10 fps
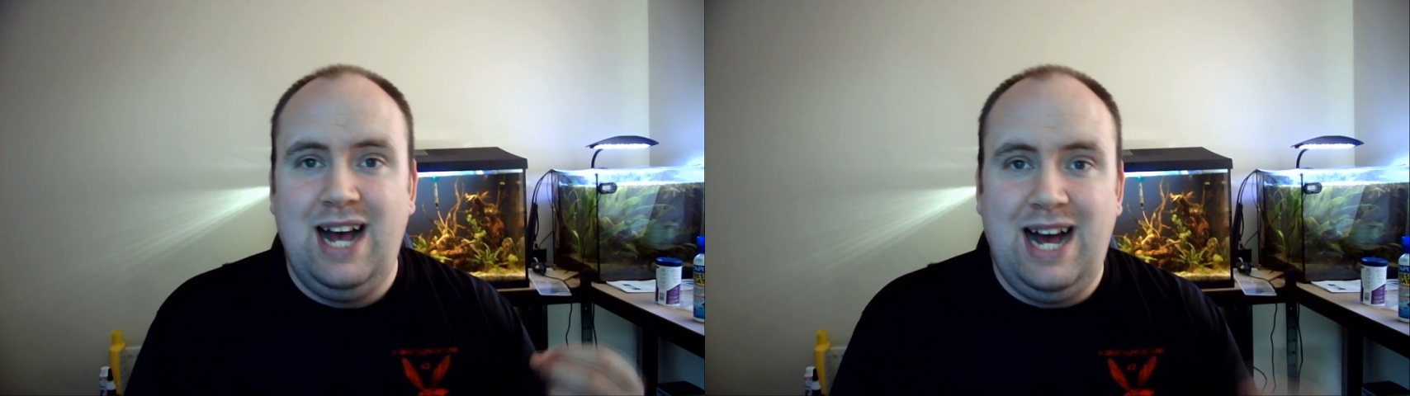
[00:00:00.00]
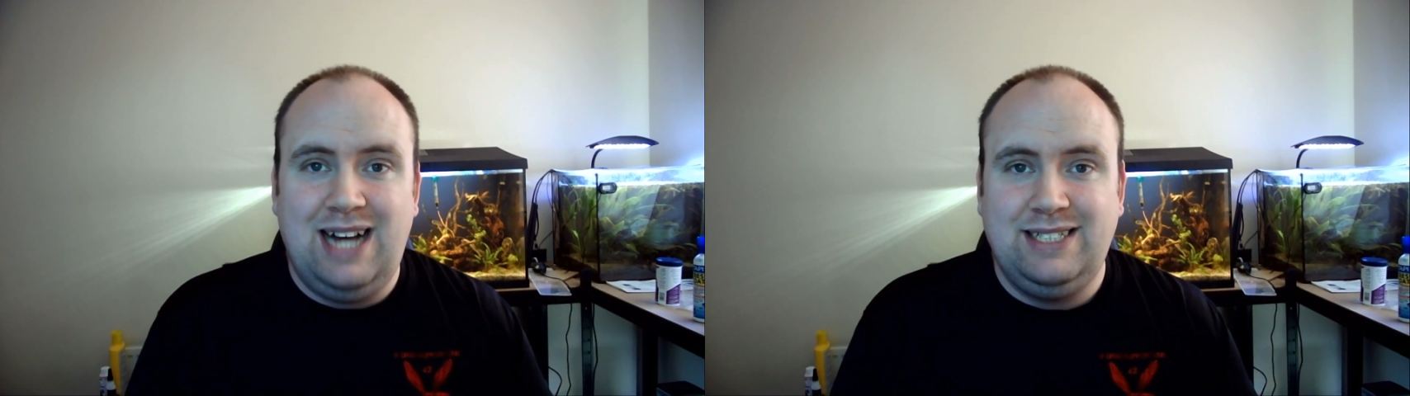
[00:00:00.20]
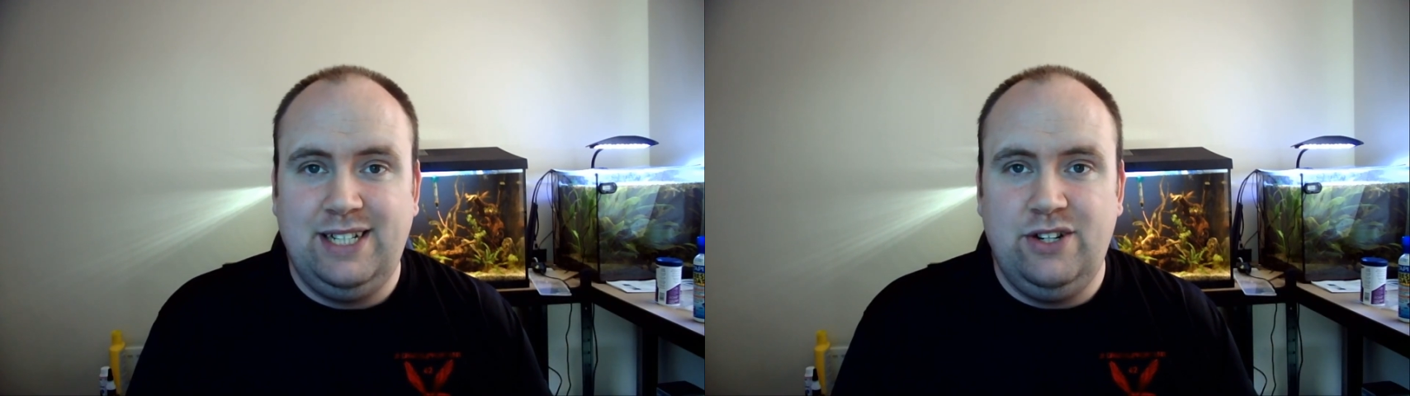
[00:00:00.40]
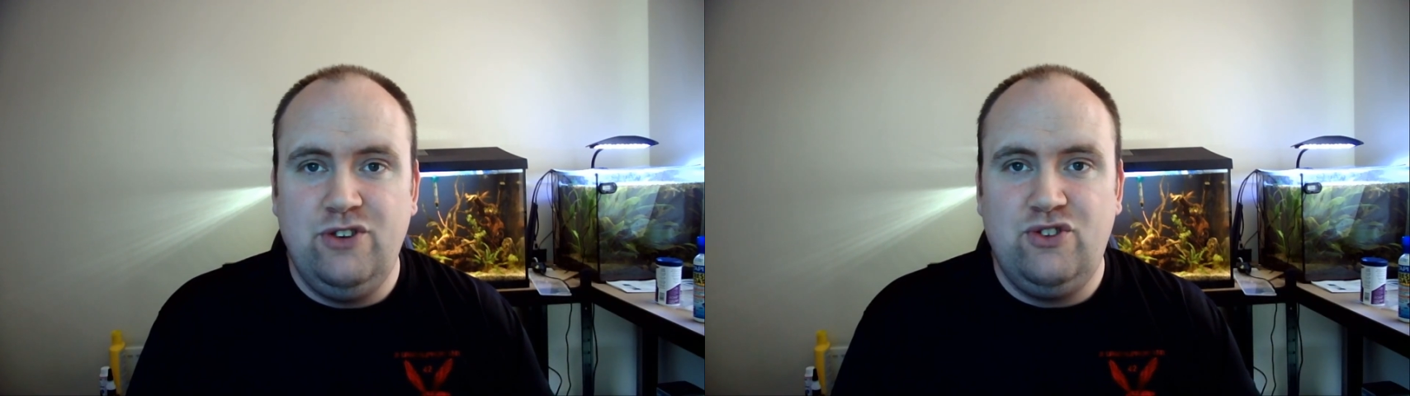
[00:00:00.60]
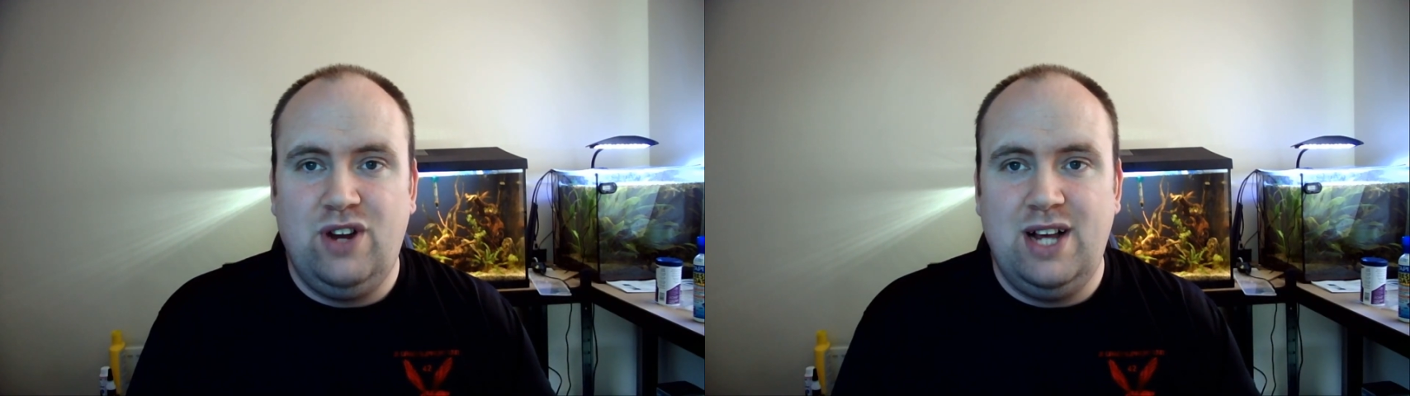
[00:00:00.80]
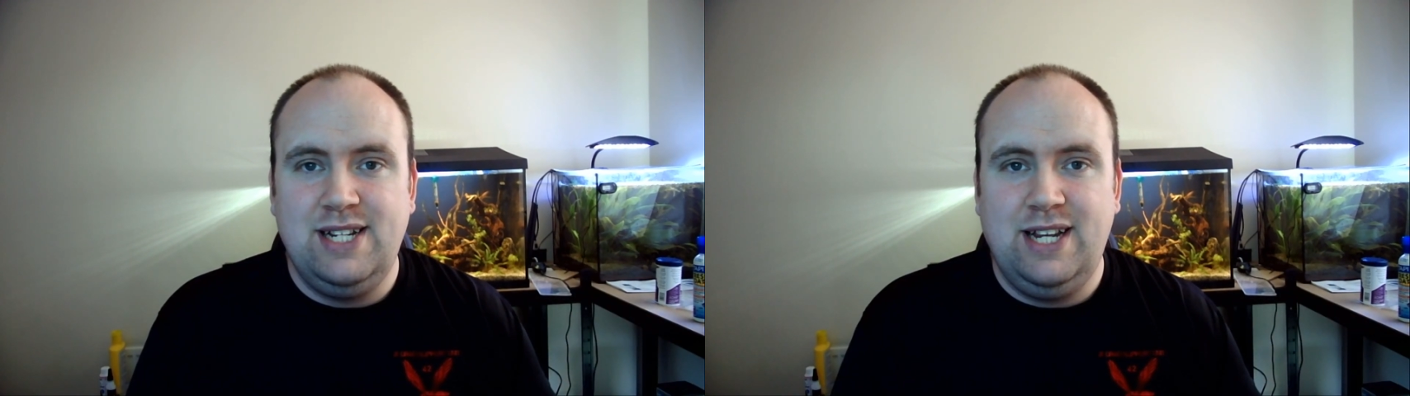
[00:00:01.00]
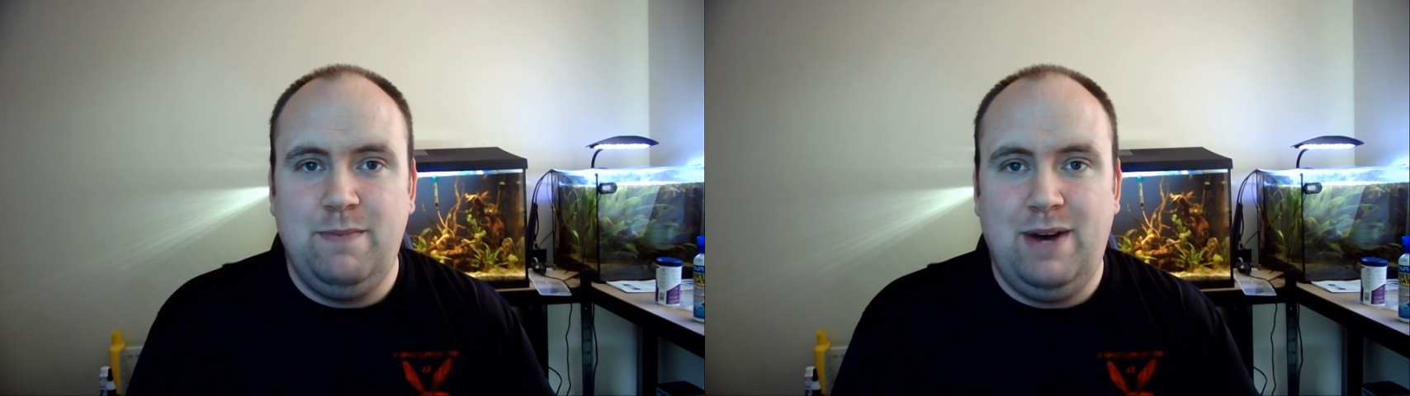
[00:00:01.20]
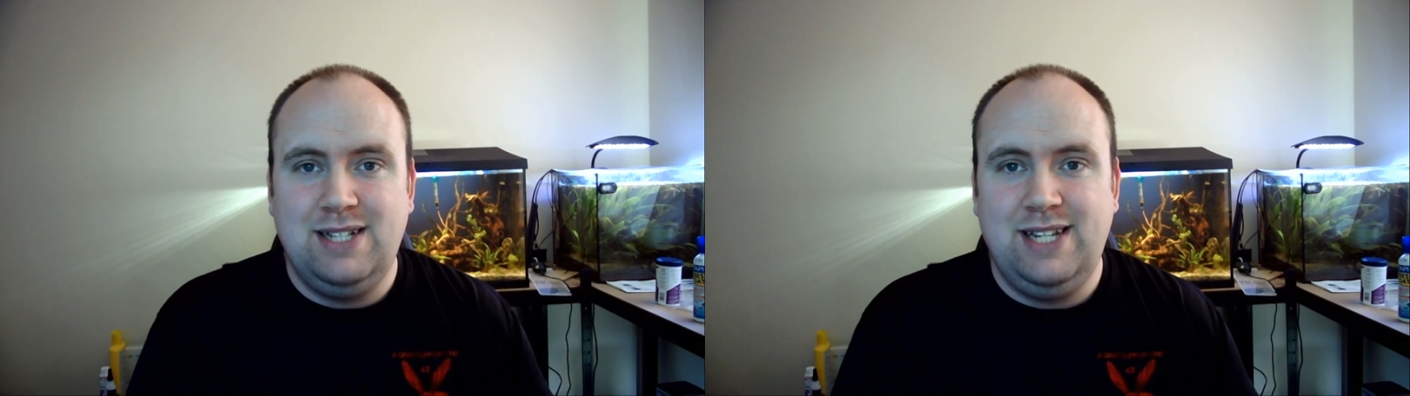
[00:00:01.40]
acid neutralizing
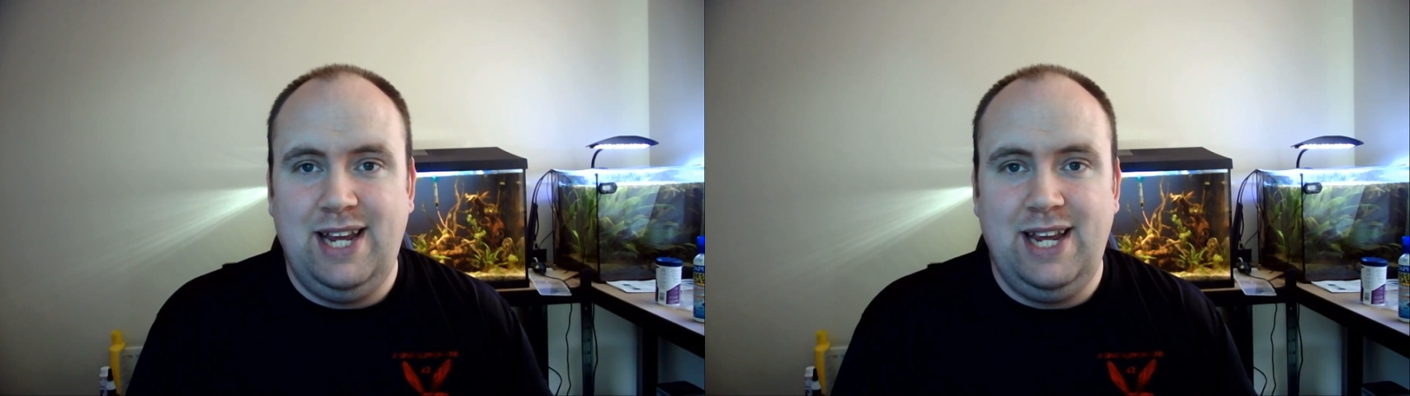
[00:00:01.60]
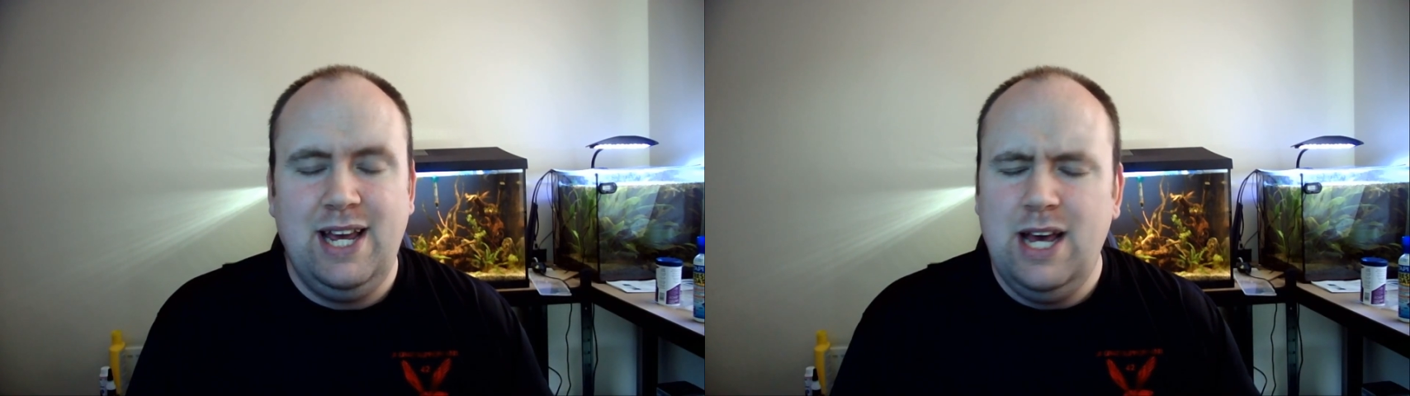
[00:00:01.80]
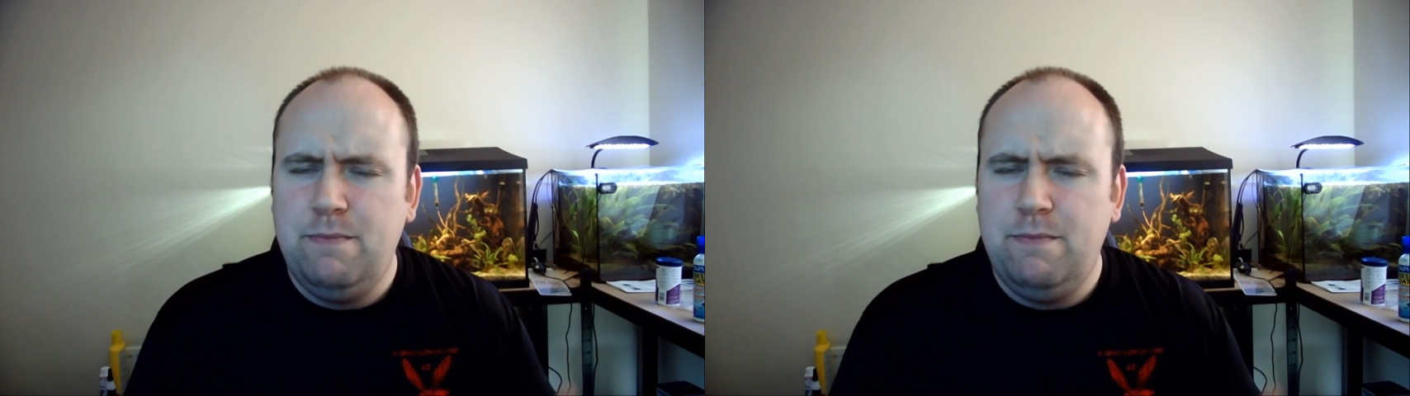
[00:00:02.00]
capacity,